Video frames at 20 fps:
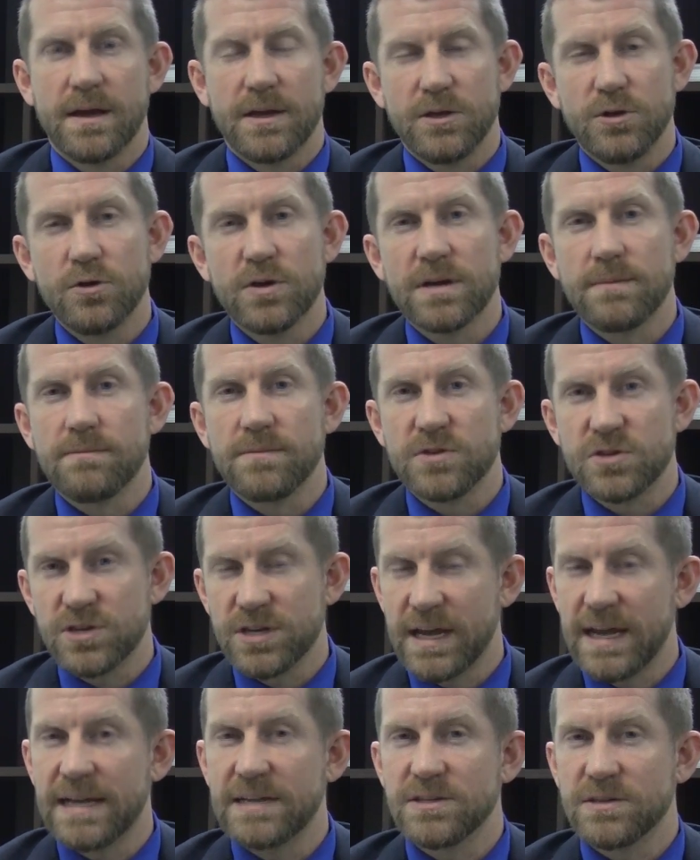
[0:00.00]
you can
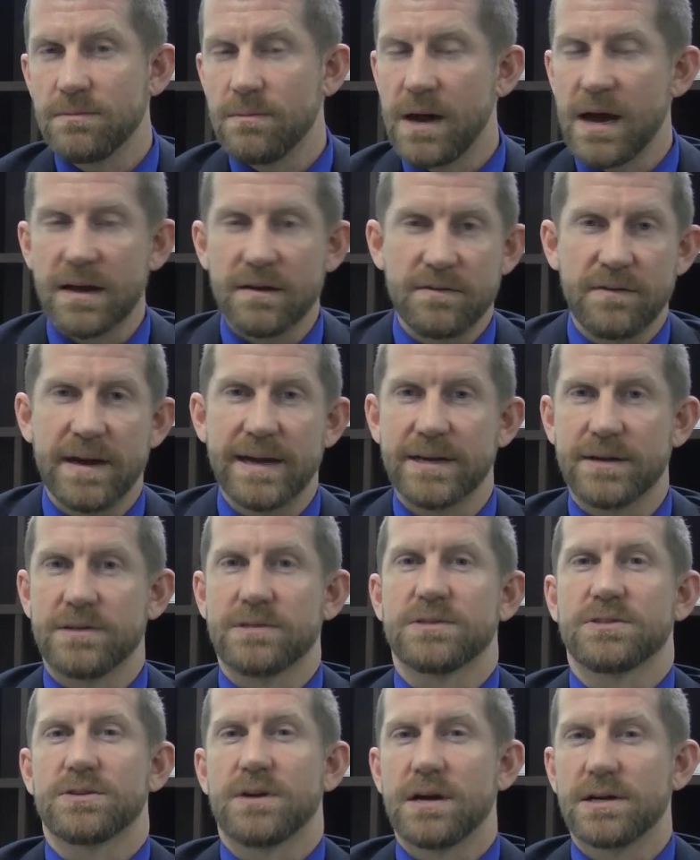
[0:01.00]
change and modify your
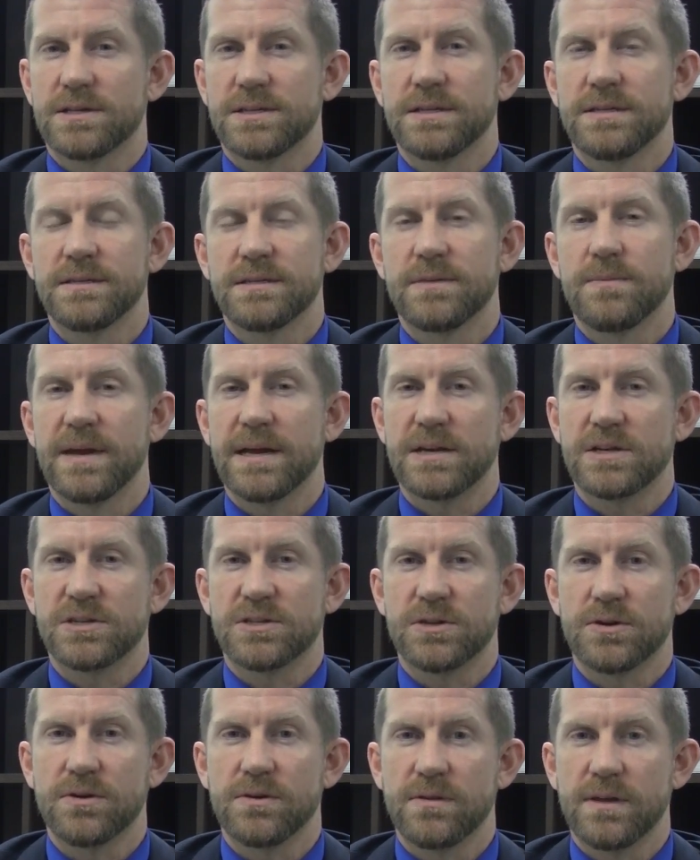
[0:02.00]
instruction to make
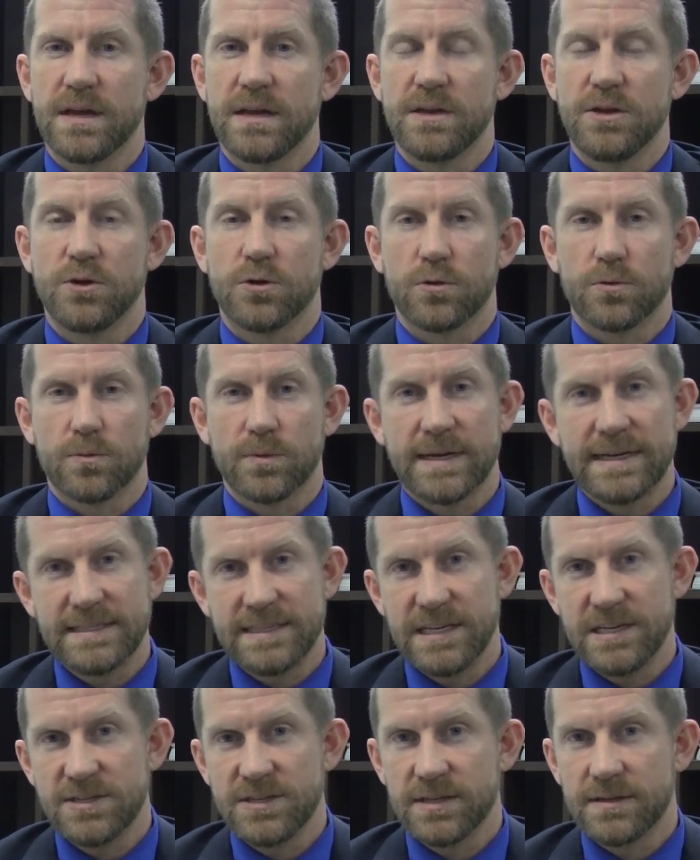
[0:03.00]
sure that you're
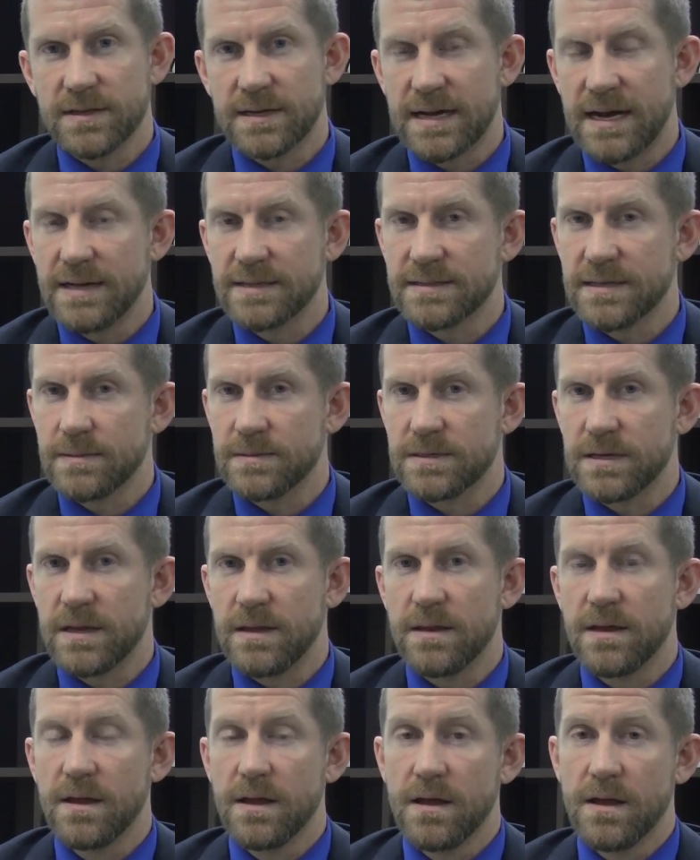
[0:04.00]
reteaching the concepts
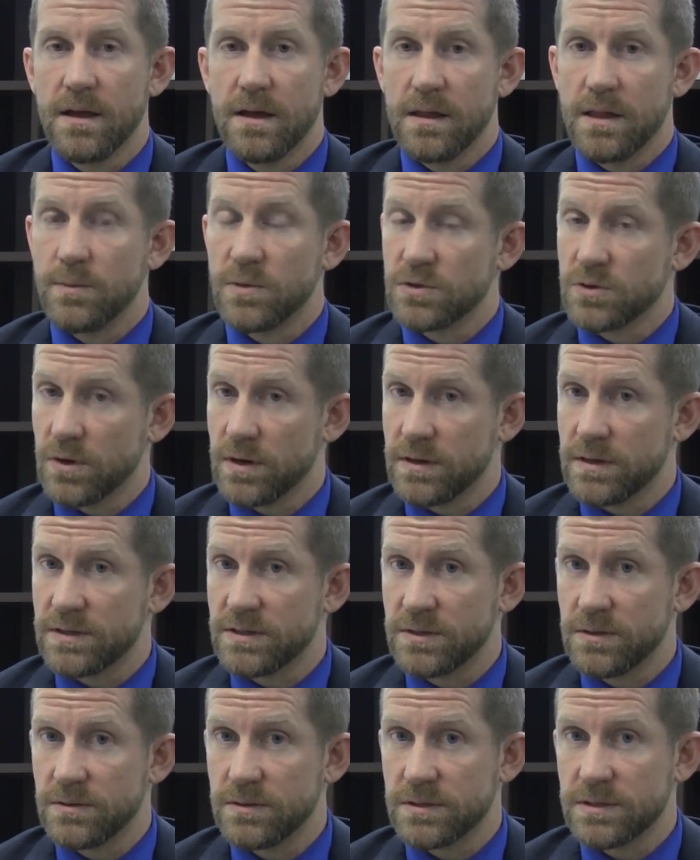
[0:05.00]
that the majority of the
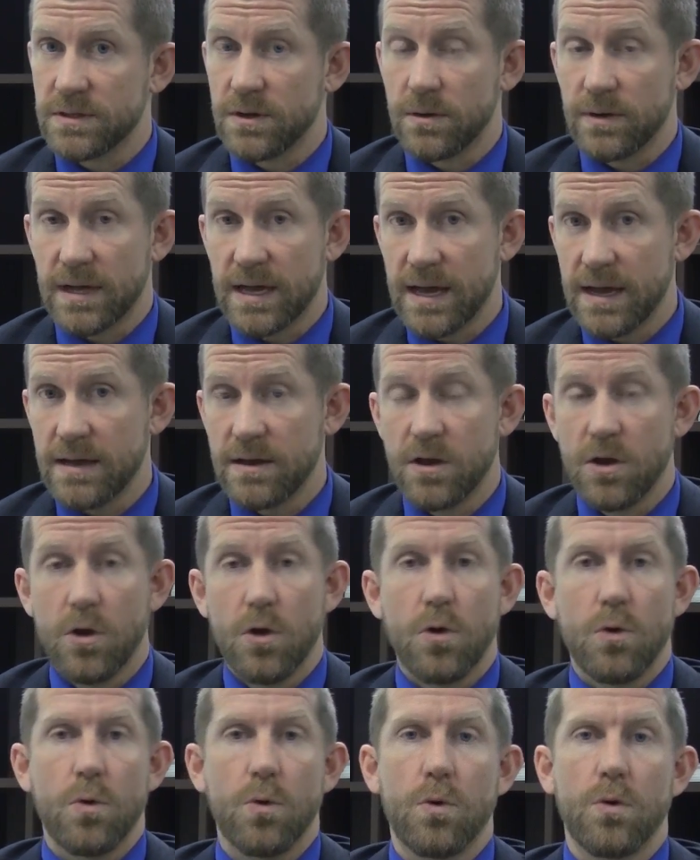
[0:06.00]
students don't get,
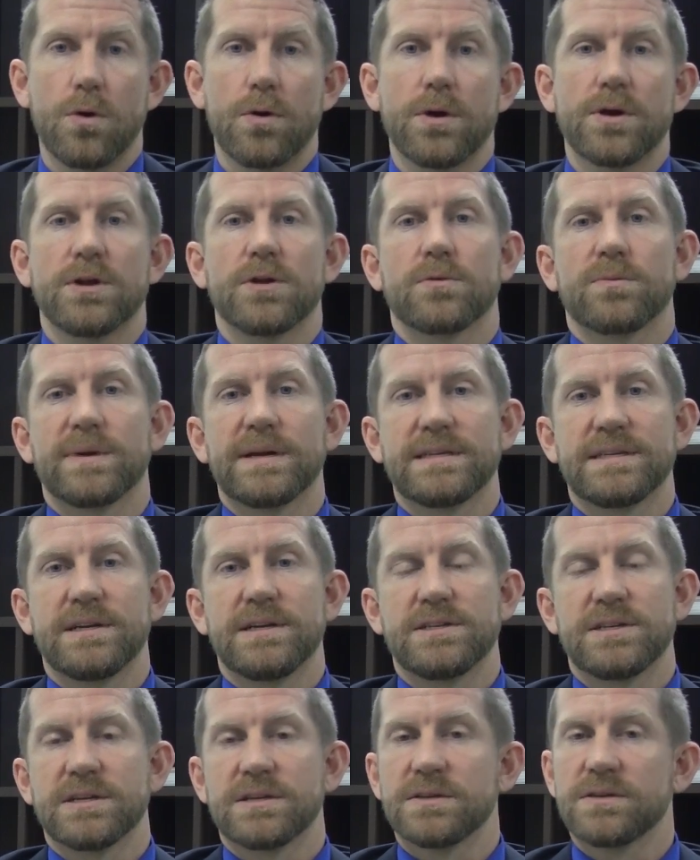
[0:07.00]
or you're
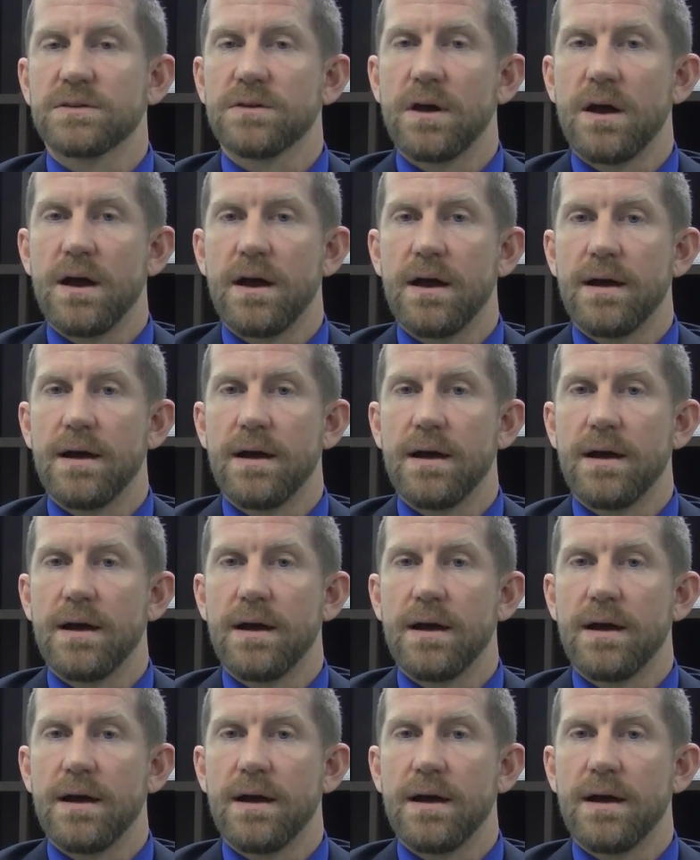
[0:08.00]
reteaching